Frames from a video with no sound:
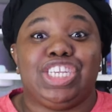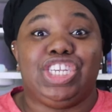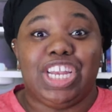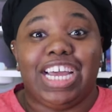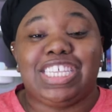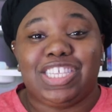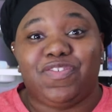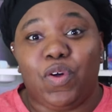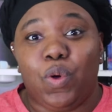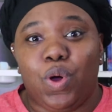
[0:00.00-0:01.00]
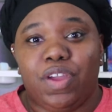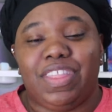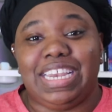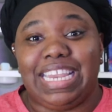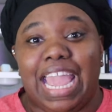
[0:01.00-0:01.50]
just for
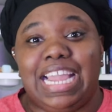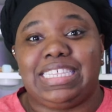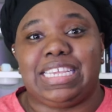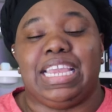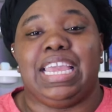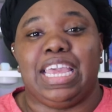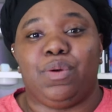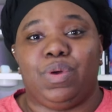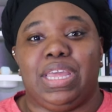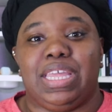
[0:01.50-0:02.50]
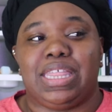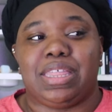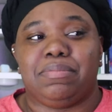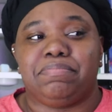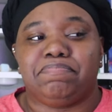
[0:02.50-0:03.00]
the day to end with,